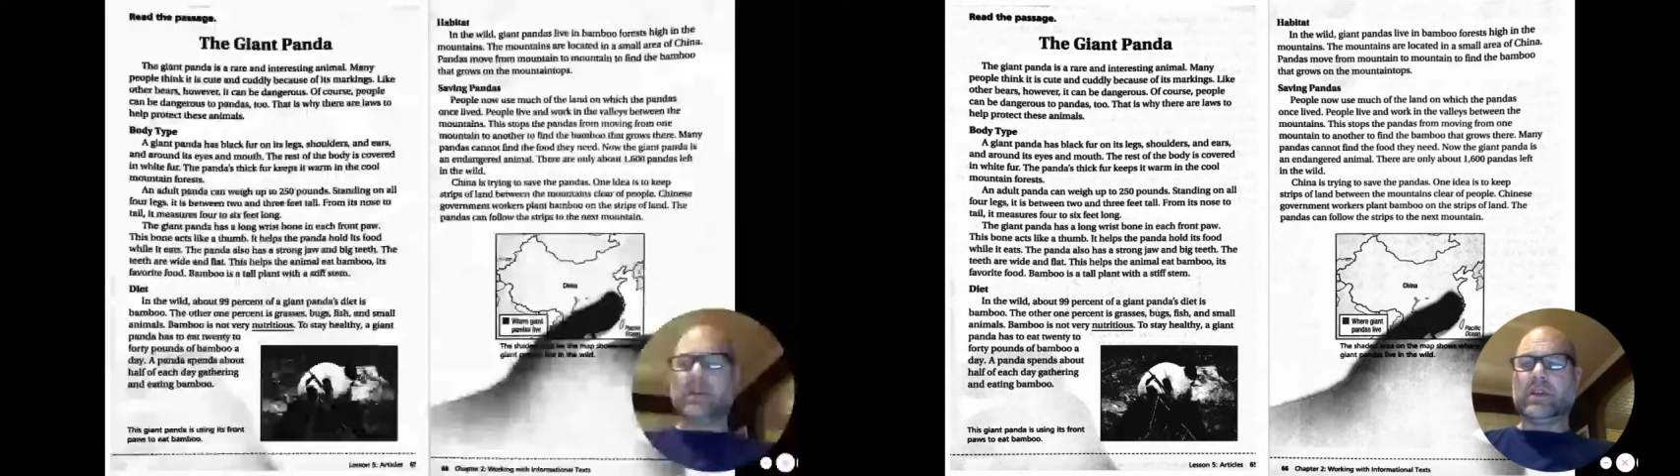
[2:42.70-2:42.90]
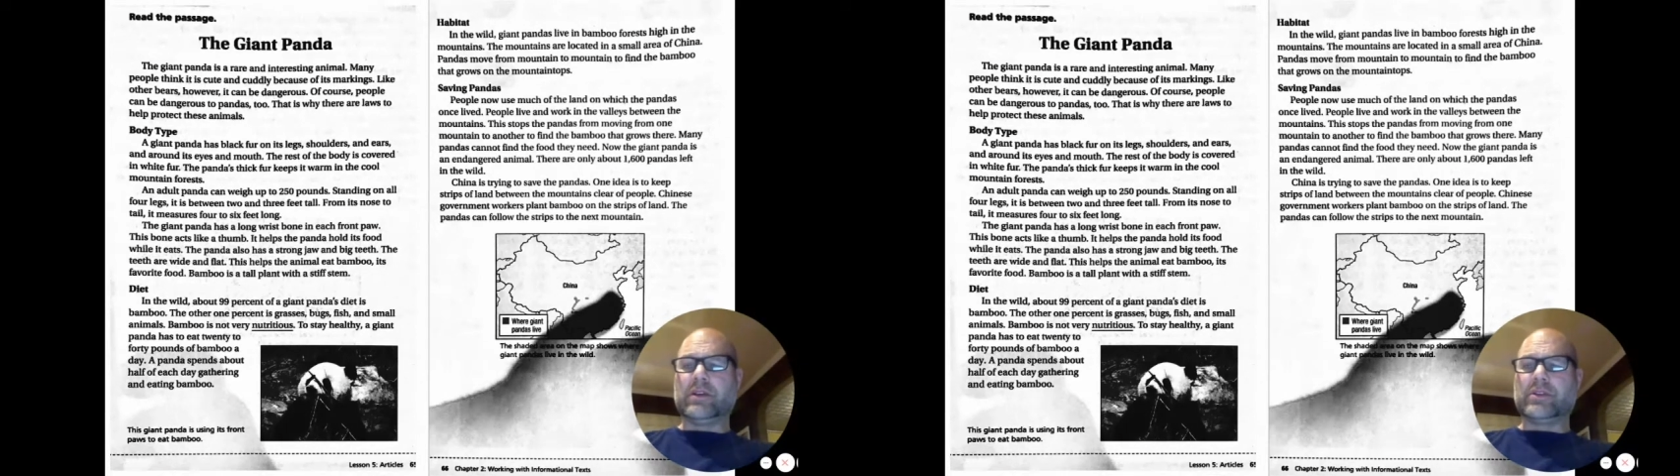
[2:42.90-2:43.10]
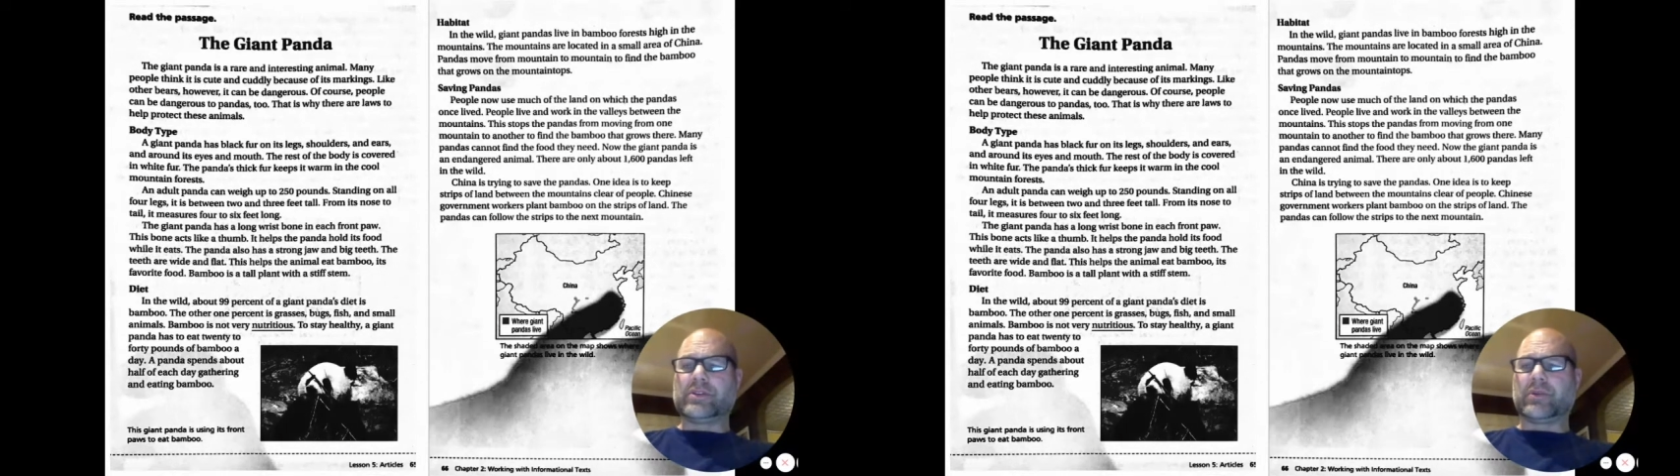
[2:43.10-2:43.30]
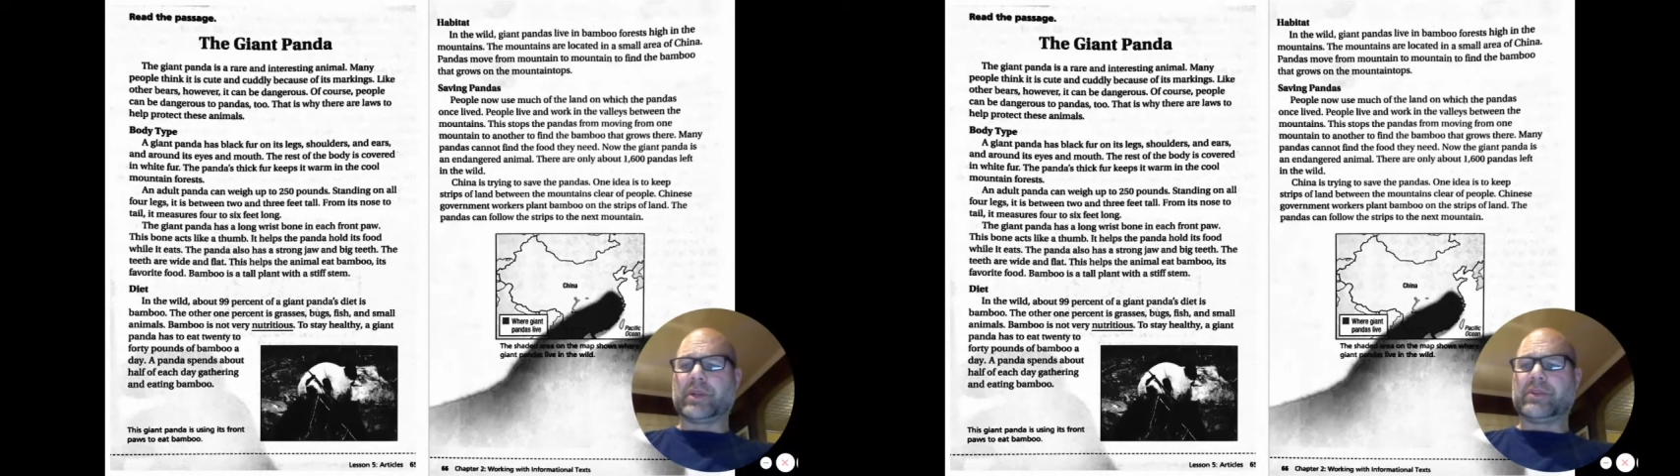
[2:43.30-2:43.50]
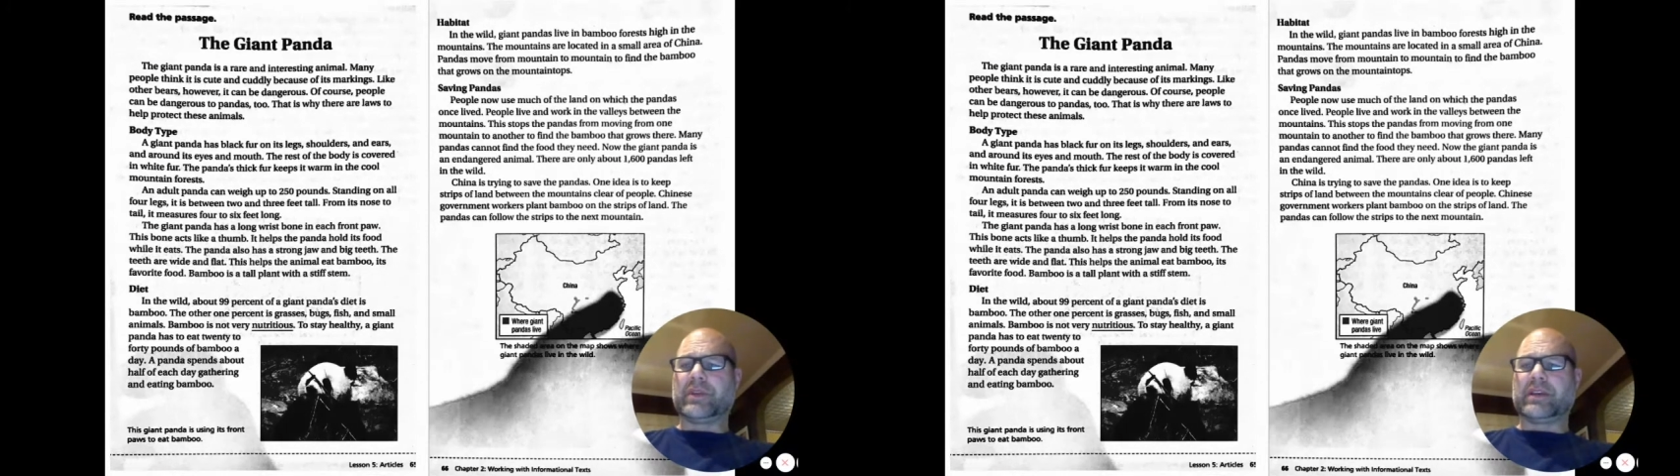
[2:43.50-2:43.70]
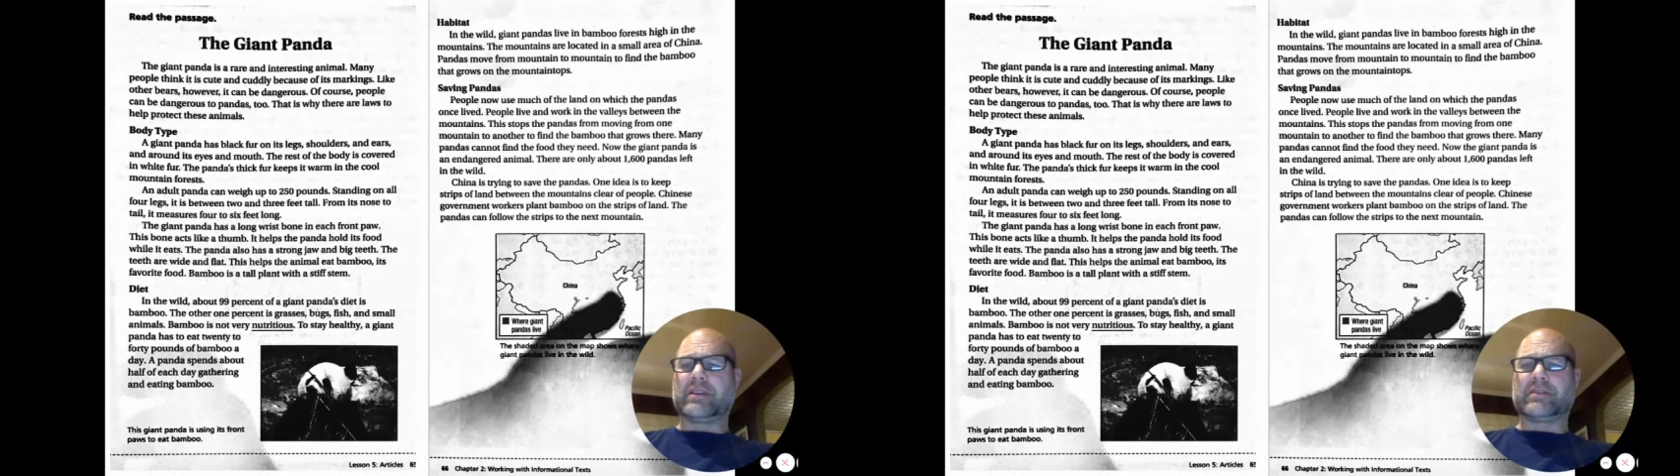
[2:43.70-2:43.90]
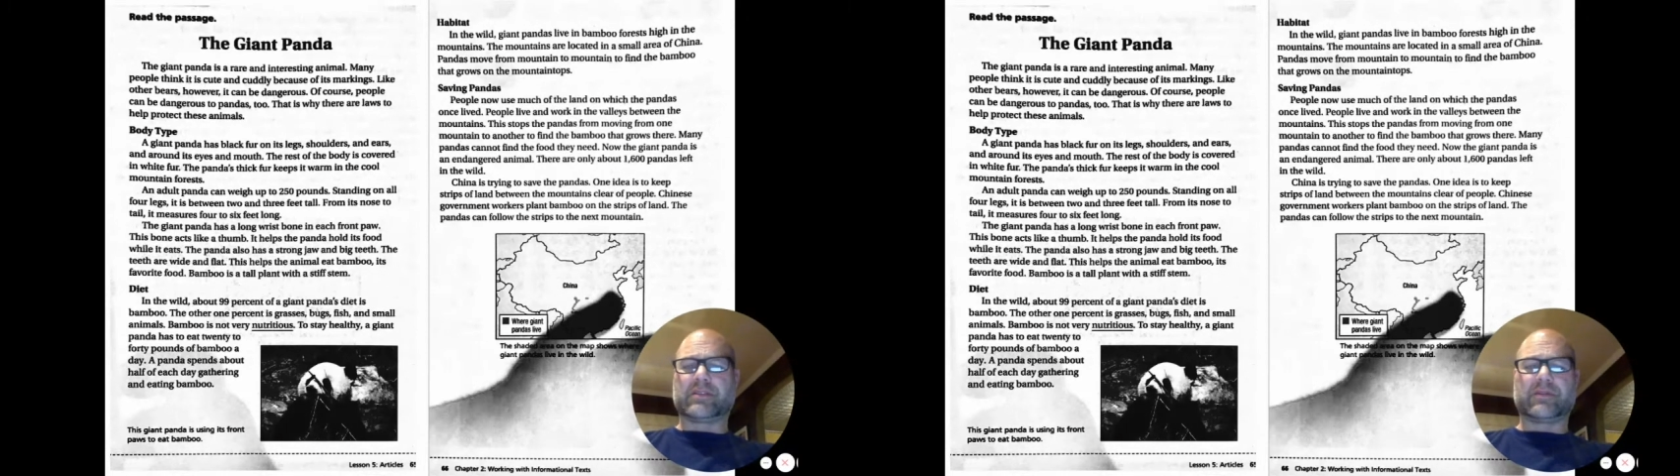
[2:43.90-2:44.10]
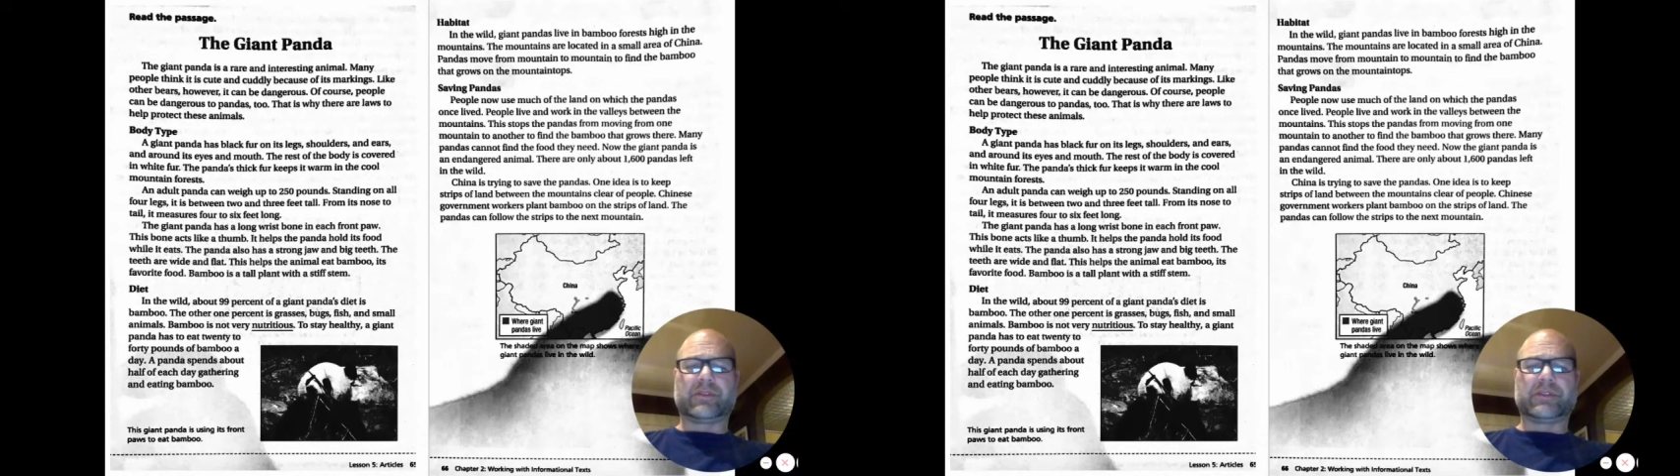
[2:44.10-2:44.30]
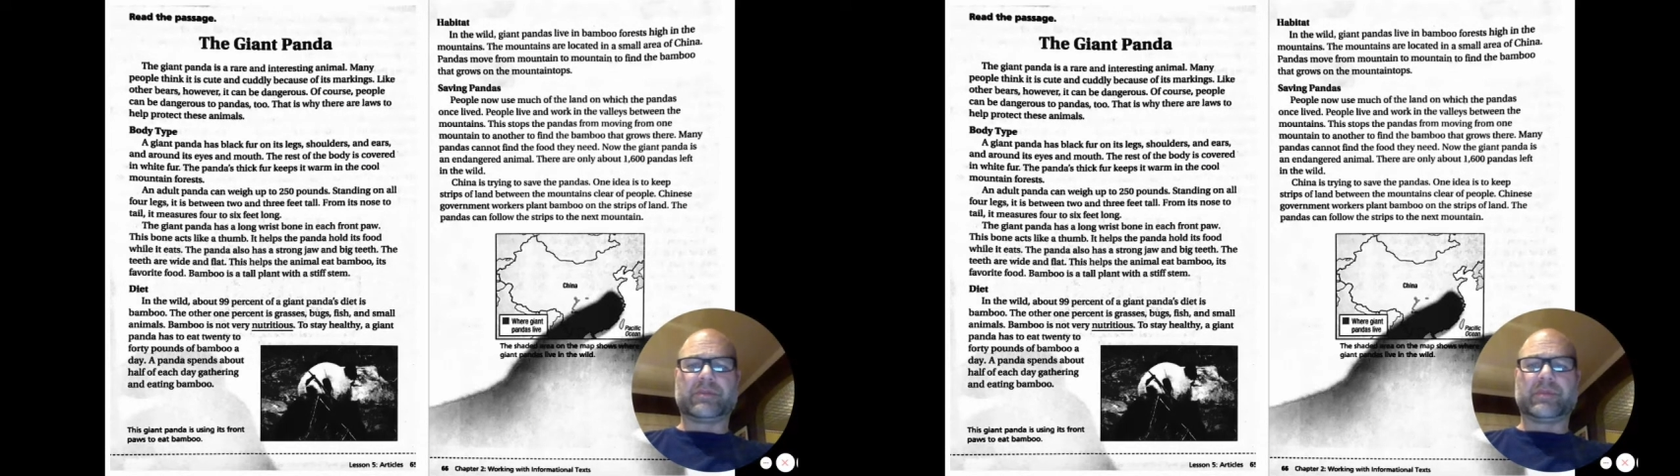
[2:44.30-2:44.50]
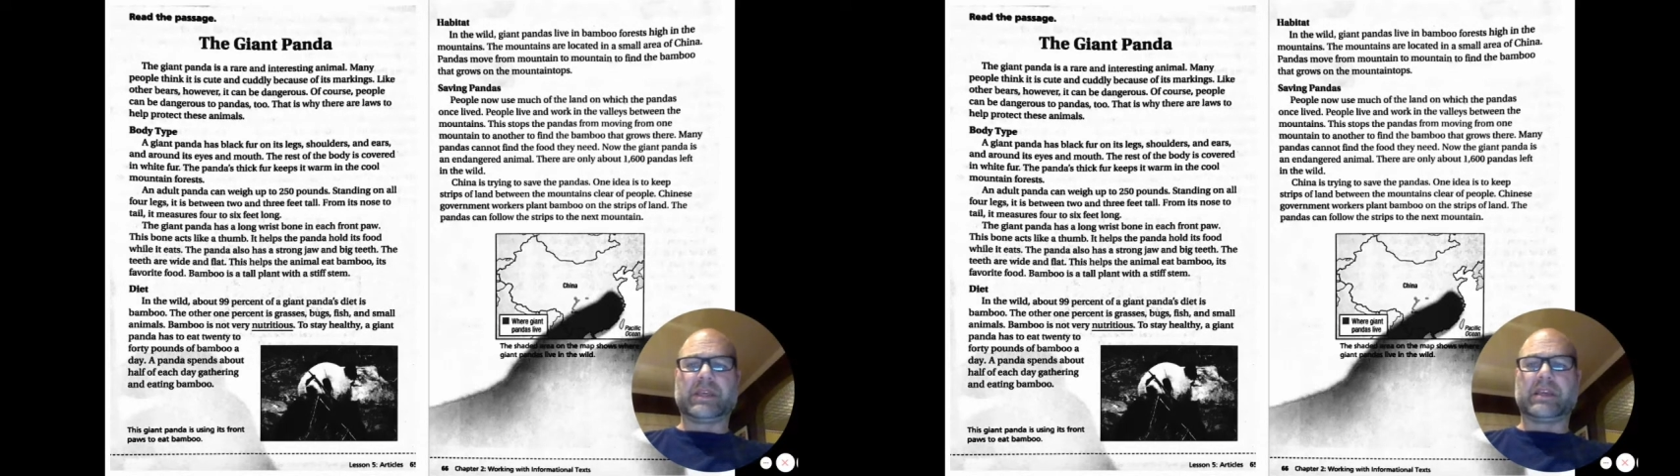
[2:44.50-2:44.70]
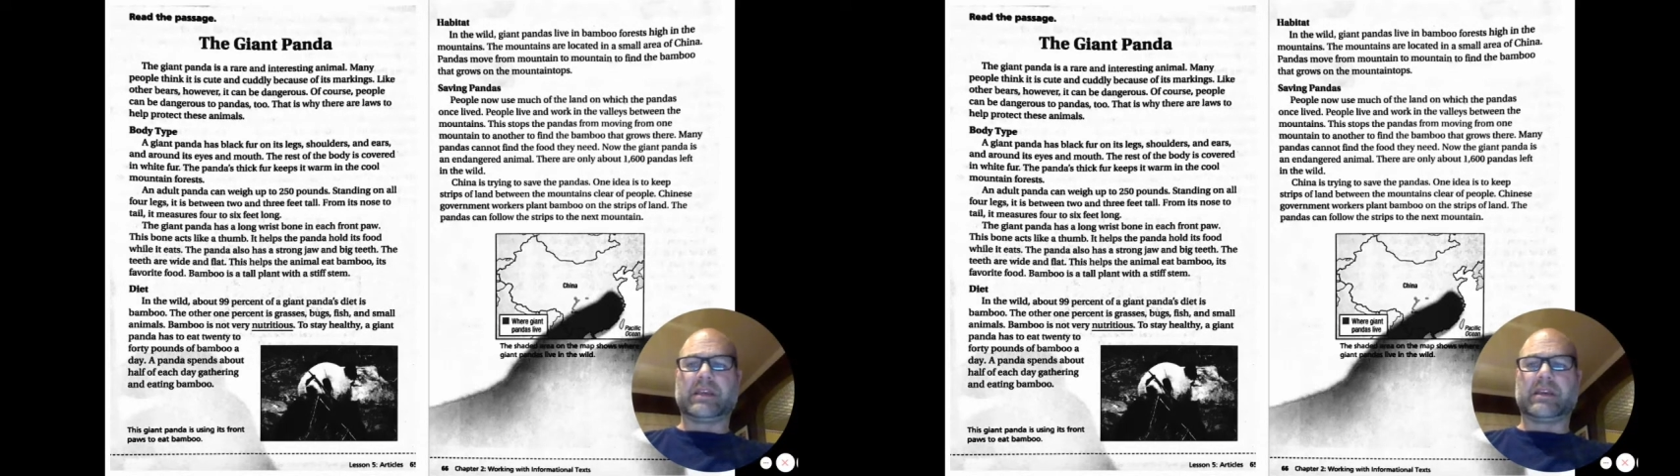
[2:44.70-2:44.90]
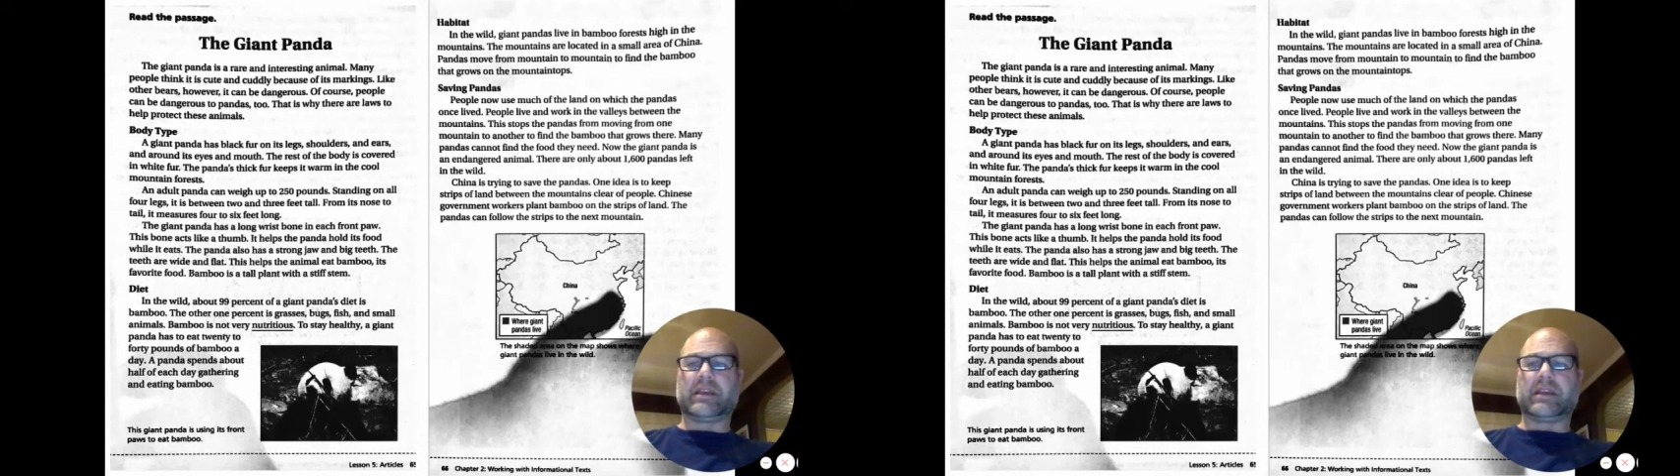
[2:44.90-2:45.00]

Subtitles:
So what do you think is going to be